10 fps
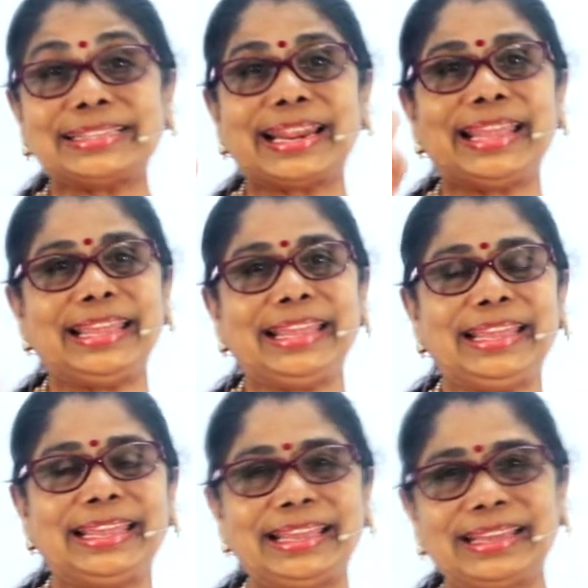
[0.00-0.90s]

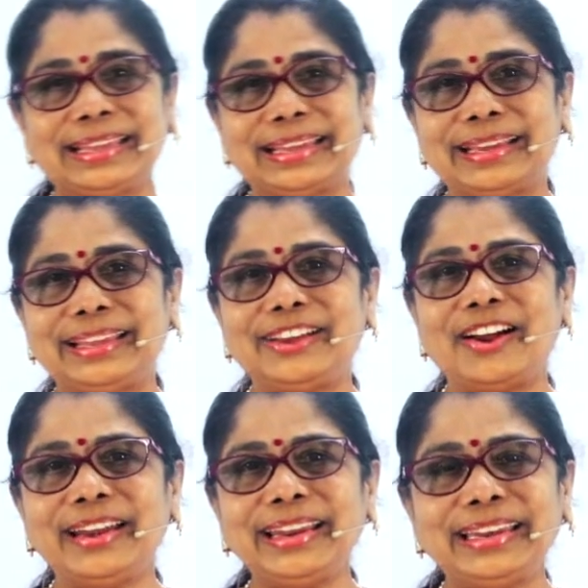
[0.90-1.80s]
3. You
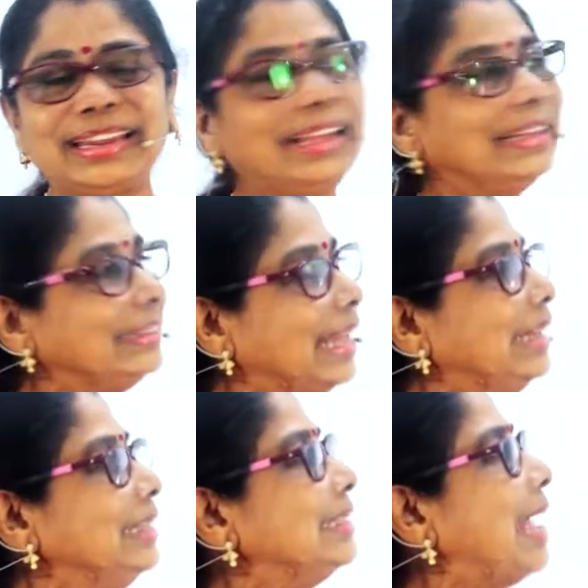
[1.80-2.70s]
got it? That
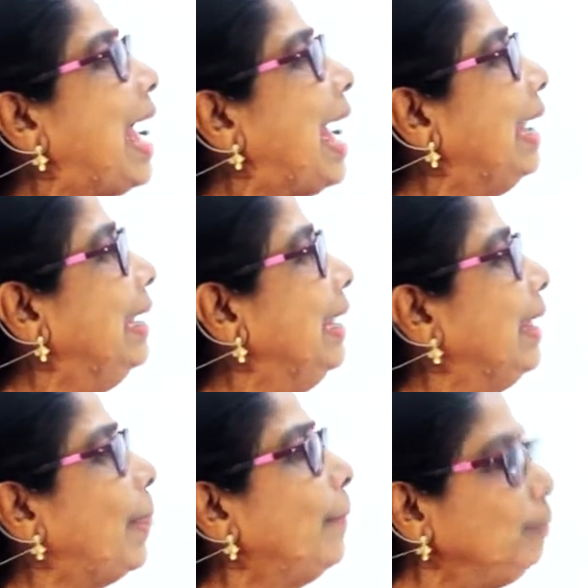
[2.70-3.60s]
is
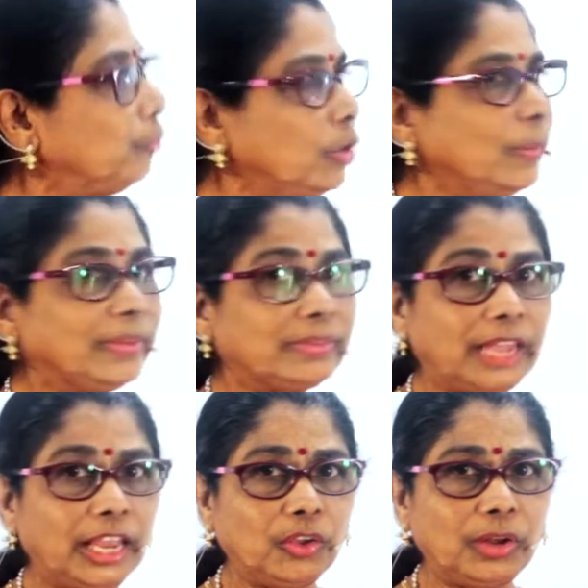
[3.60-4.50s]
adding. So you must
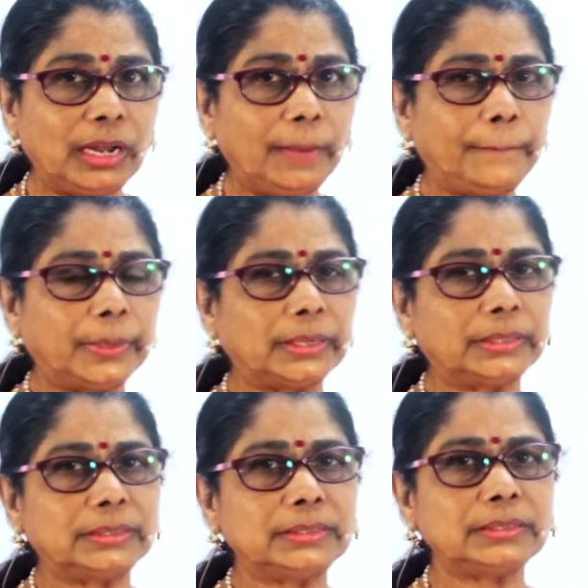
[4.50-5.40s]
take a little
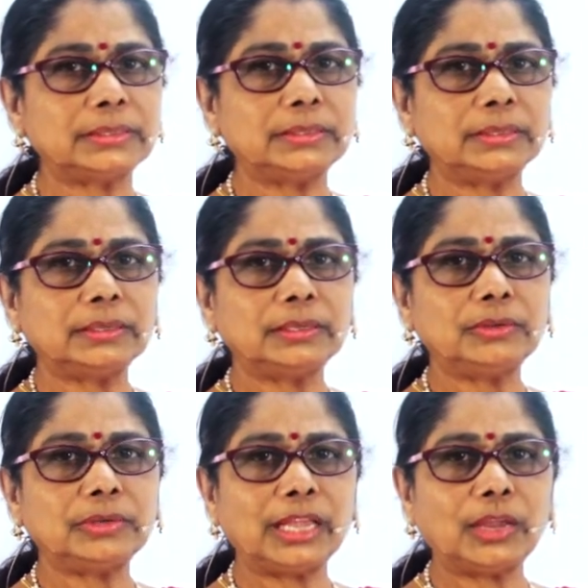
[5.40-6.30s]
purse.
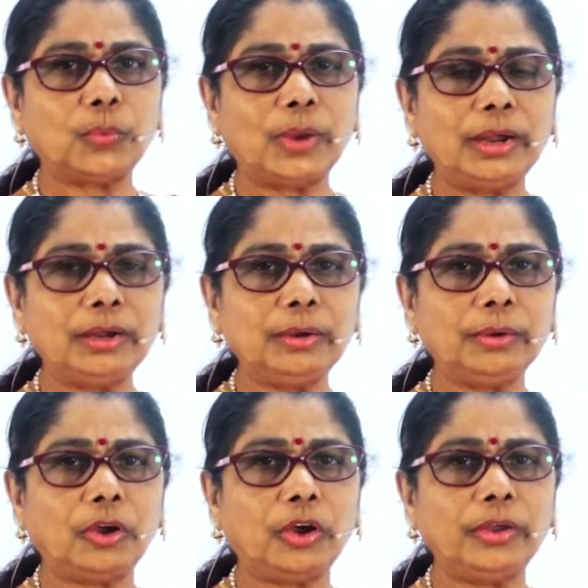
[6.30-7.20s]
You take one
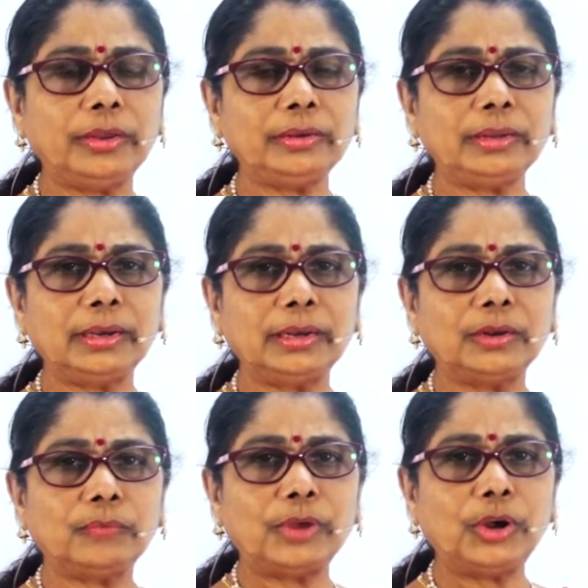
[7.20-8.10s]
coin,
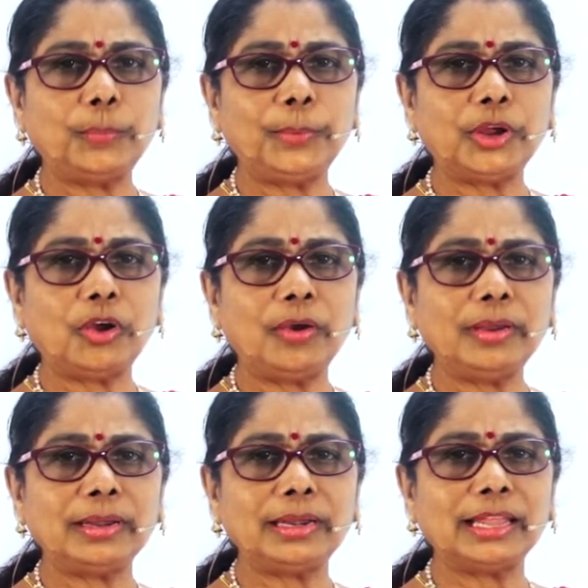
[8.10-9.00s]
1 rupee
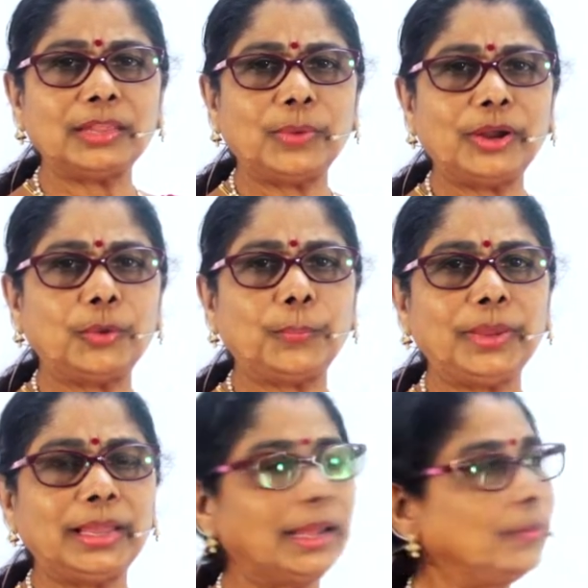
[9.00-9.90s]
coin, another 1
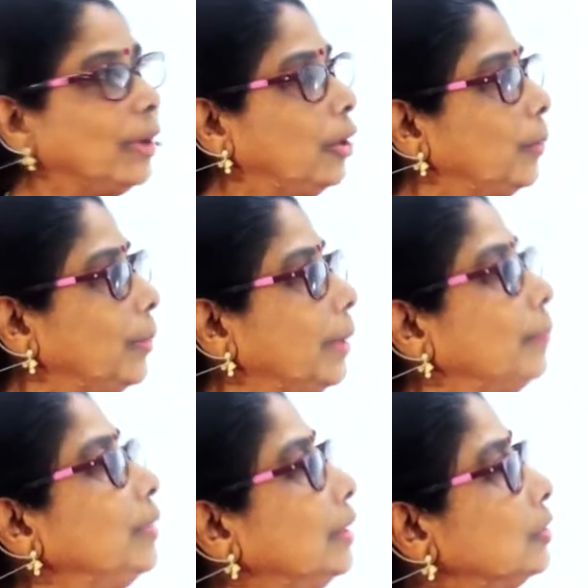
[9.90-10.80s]
rupee and 1 rupee.
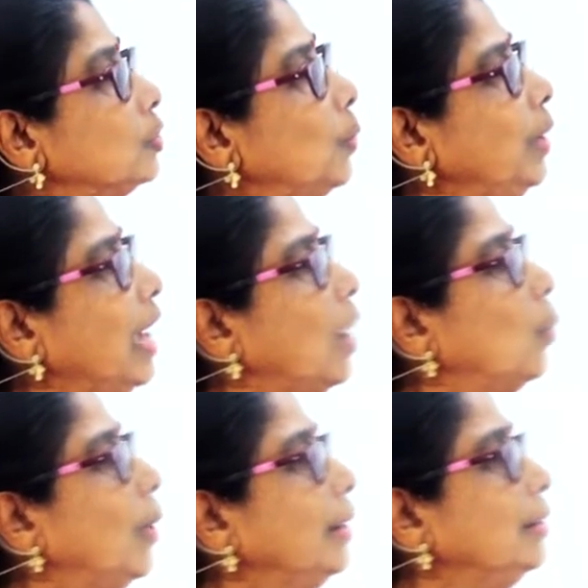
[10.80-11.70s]
So we
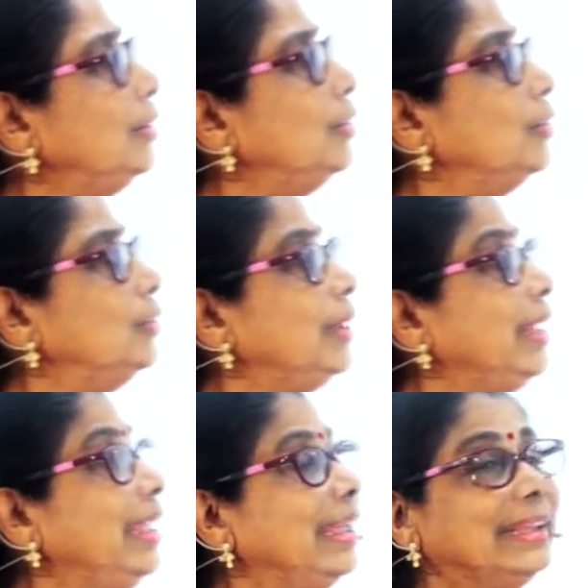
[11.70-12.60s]
have 1, 2,
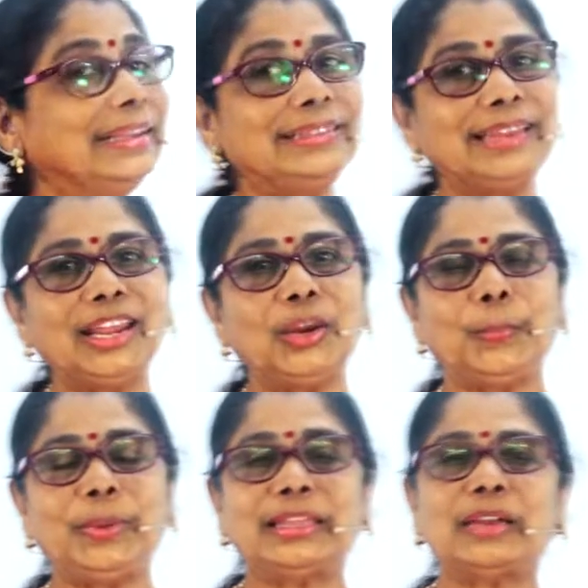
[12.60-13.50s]
3, 3
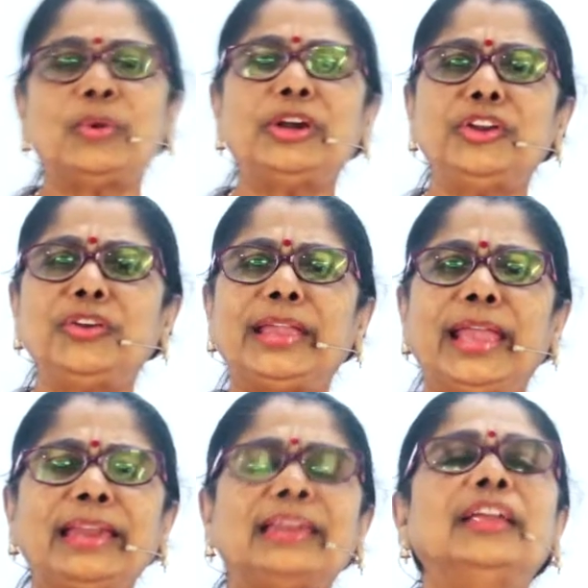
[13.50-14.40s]
rupees. And what did you
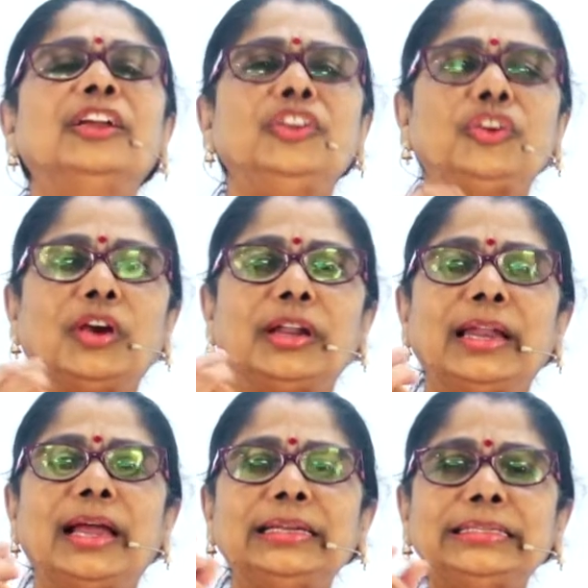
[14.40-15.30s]
get? You got a
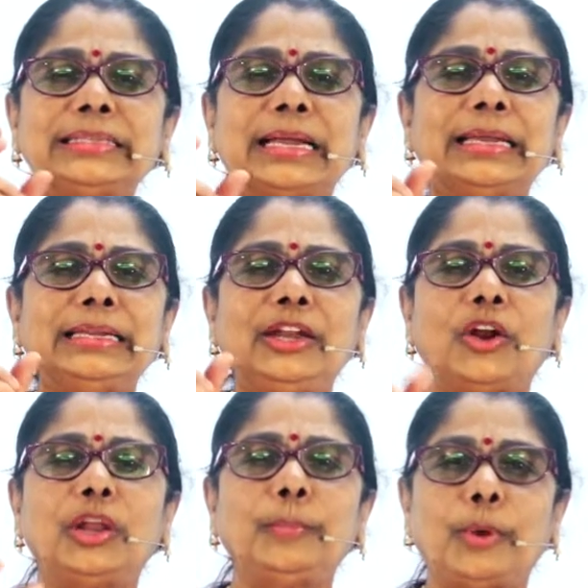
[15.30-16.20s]
nice, tiny
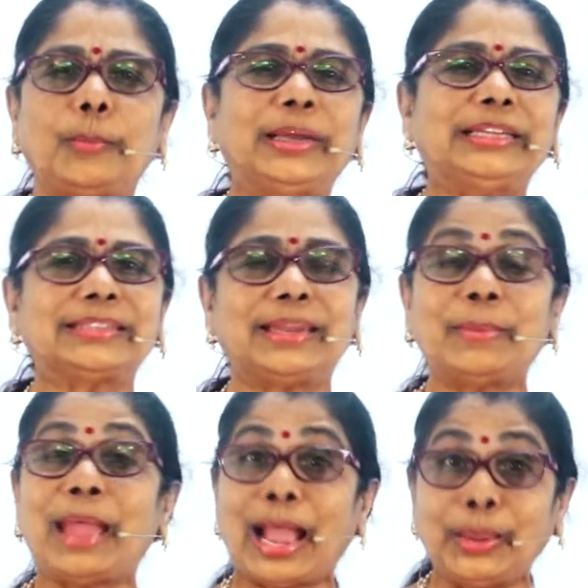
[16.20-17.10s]
lollipop ice cream.
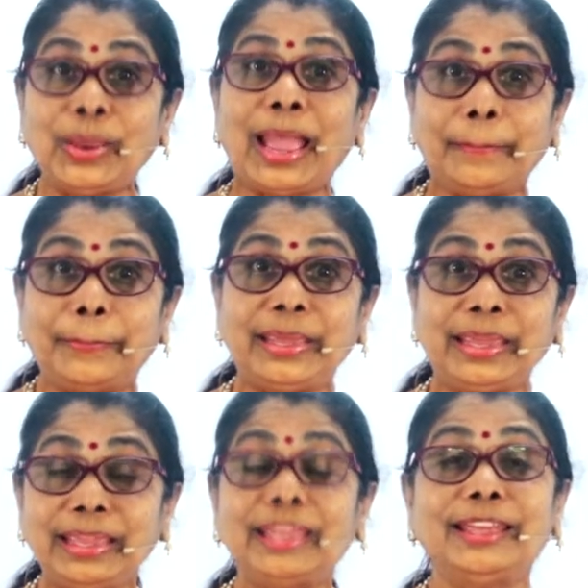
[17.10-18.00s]
Are you happy?
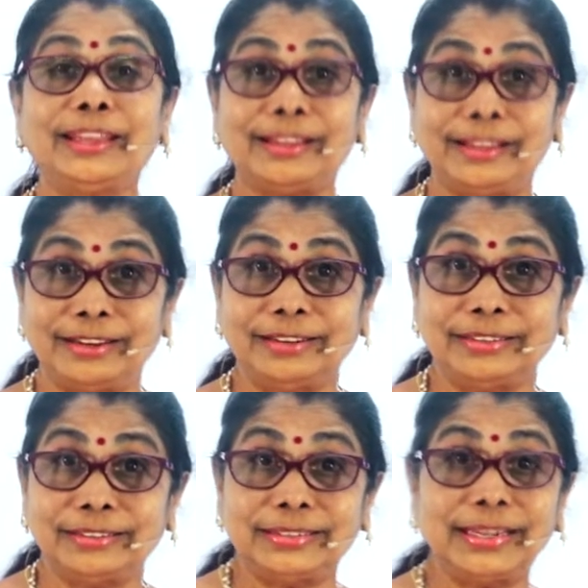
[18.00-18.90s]

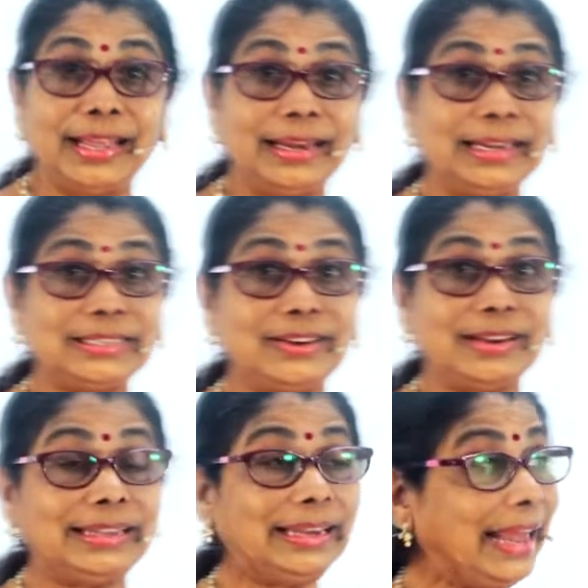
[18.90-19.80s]
Good. Let's look
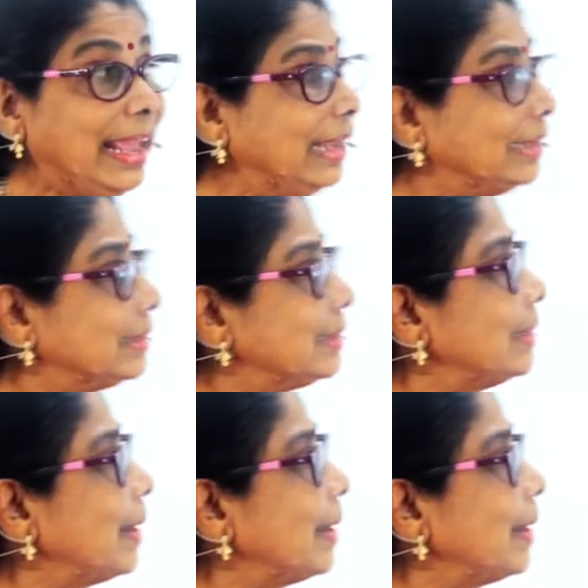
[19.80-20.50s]
at the next.